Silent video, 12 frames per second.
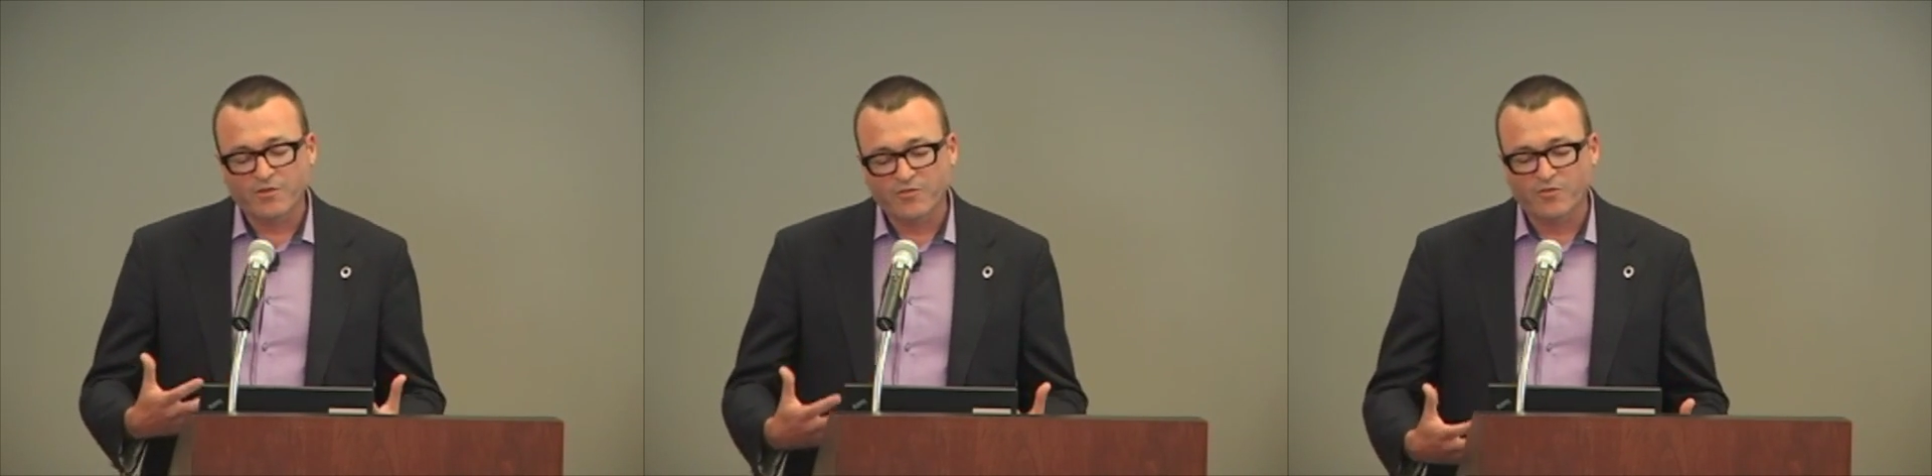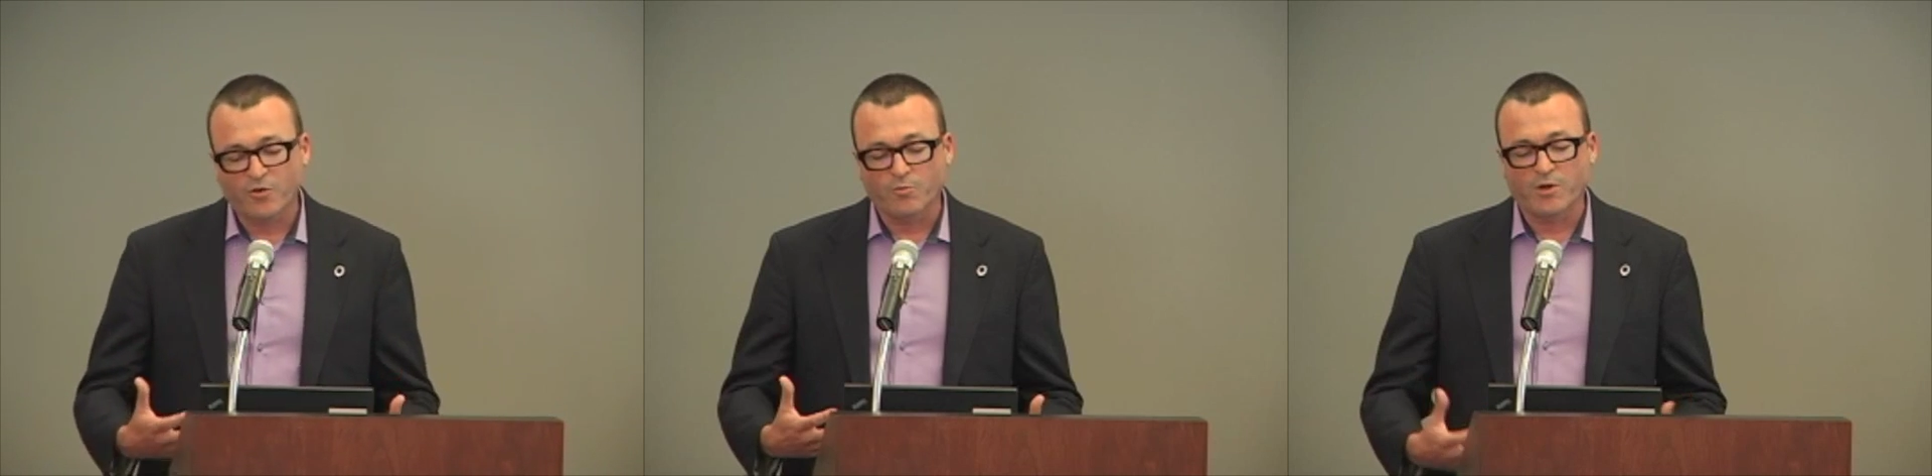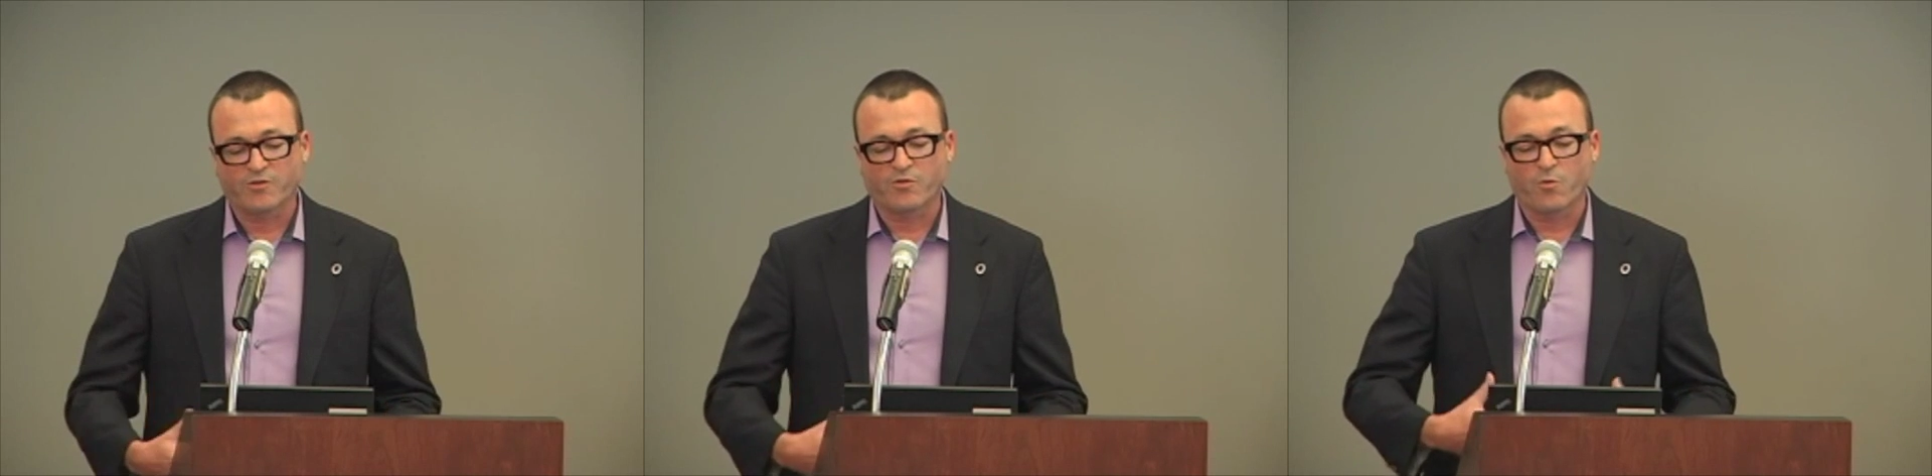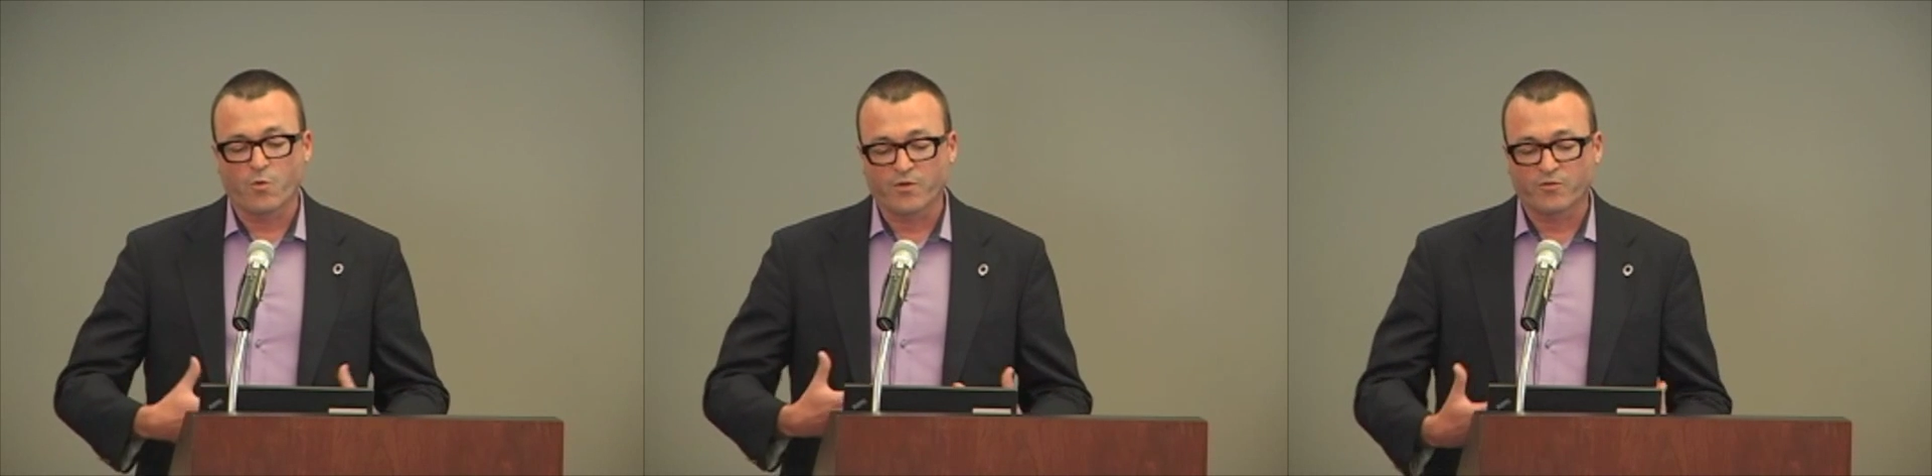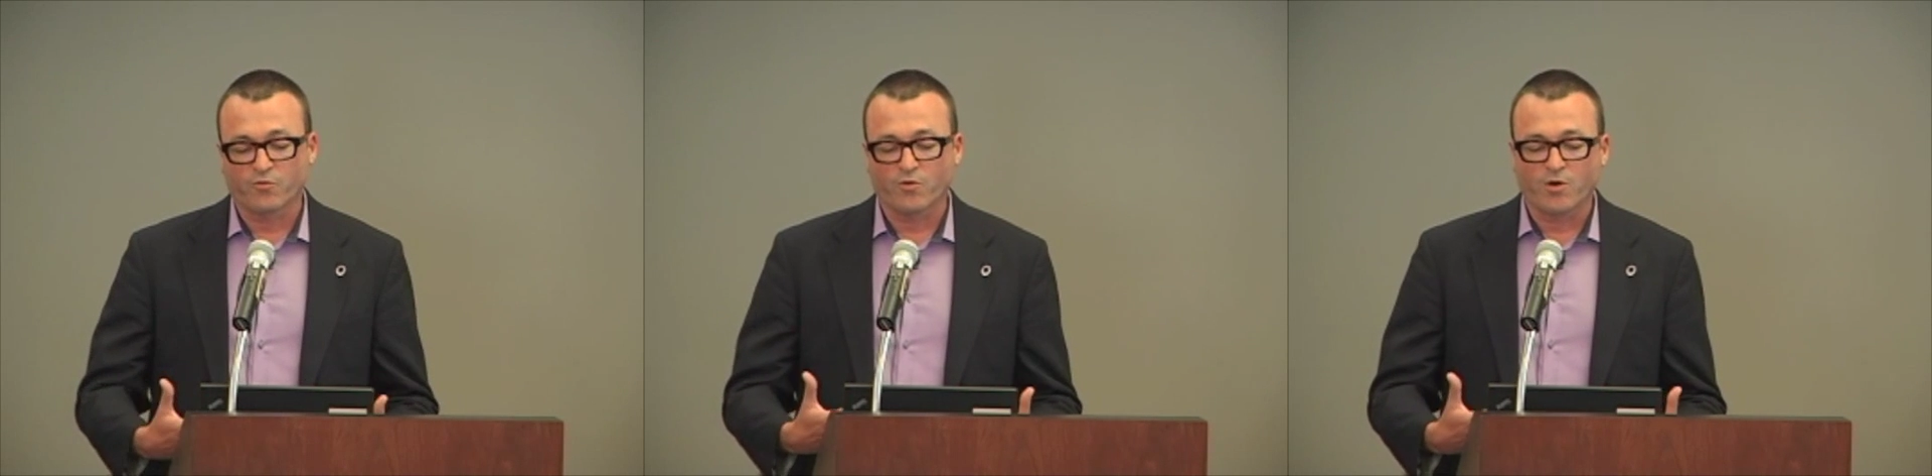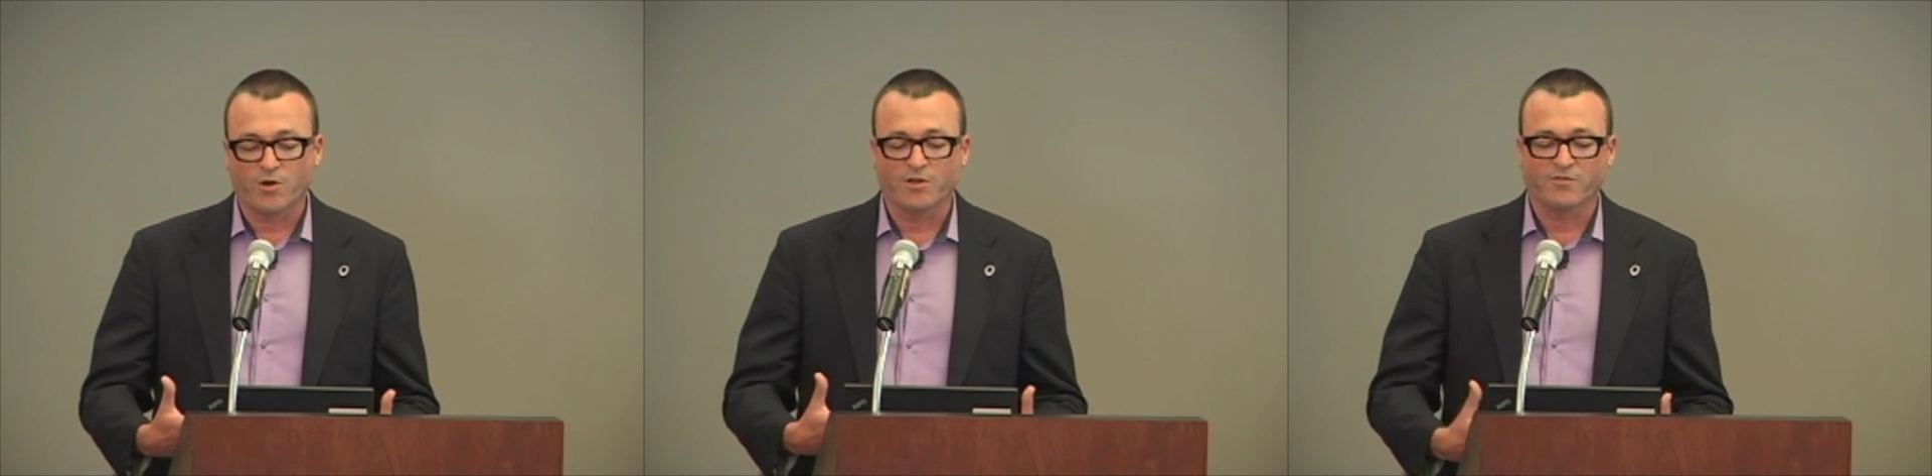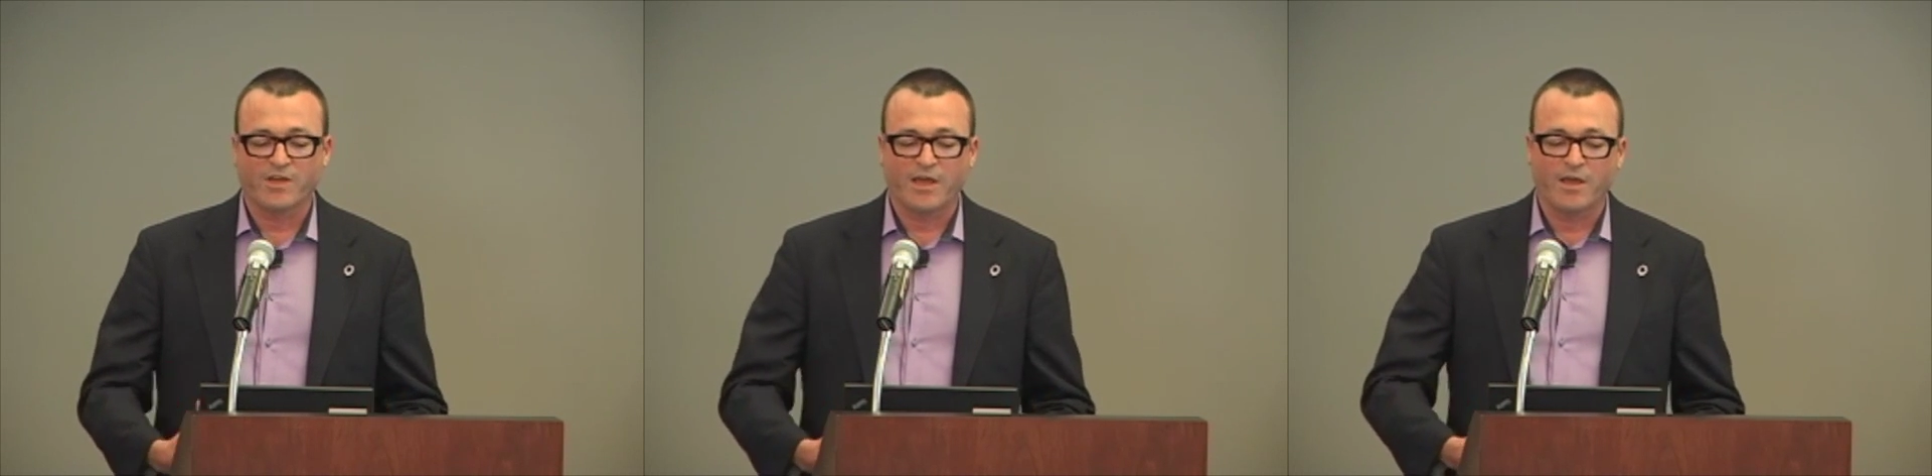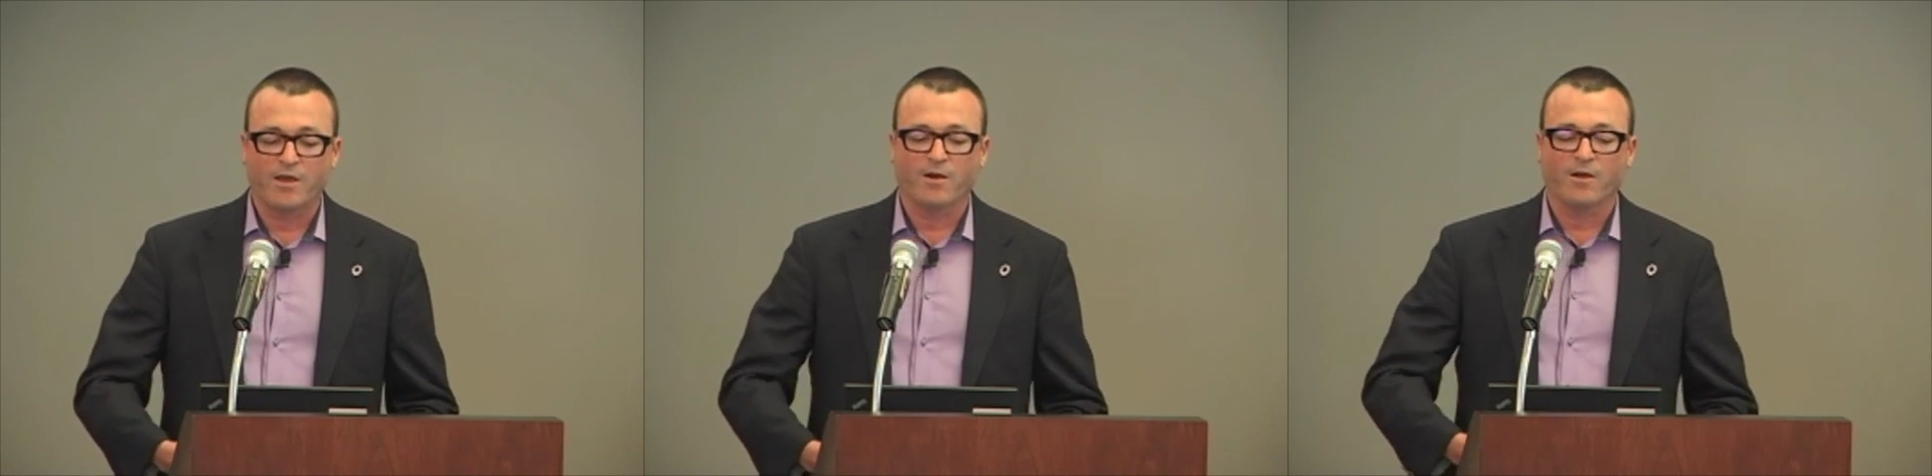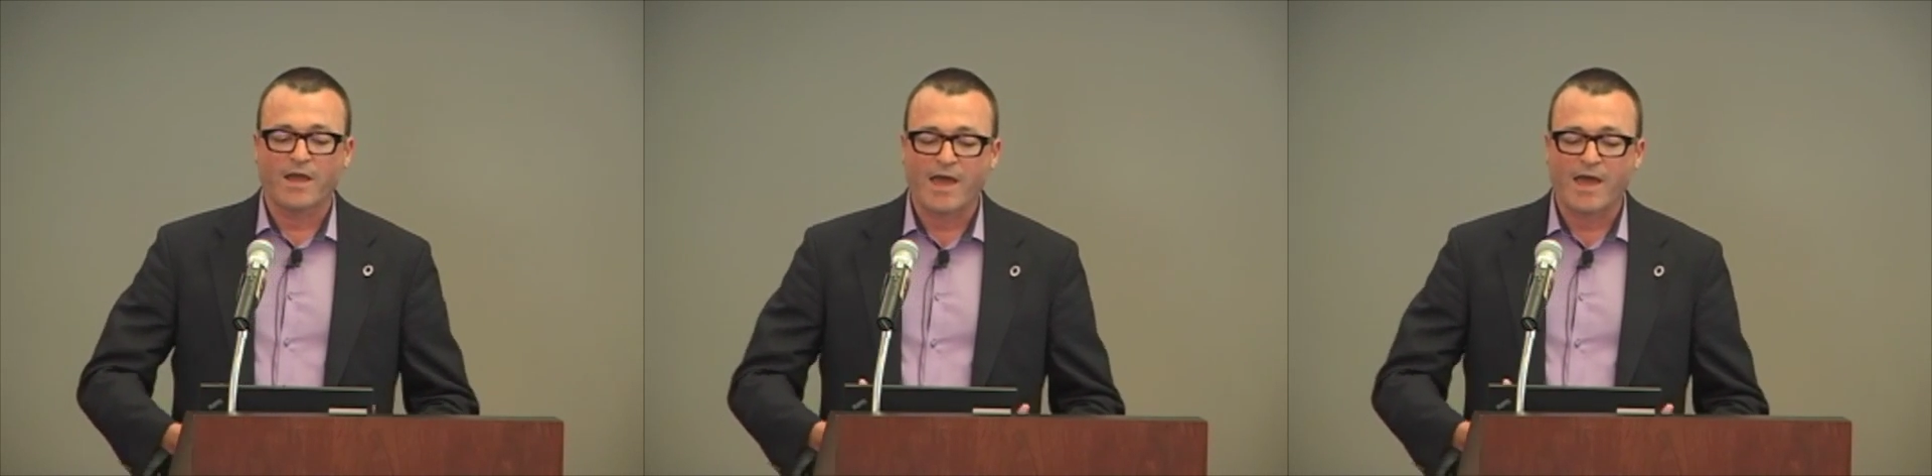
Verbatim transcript: so much withdrawal of care